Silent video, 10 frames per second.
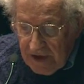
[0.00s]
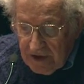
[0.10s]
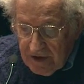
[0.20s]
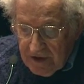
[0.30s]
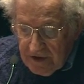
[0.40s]

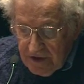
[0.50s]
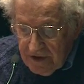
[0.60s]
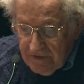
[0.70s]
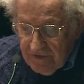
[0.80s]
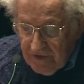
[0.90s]
record
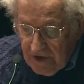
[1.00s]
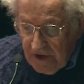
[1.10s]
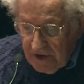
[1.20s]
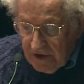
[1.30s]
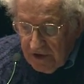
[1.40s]
is
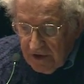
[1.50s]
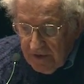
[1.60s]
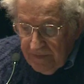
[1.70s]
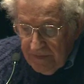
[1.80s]
very clear.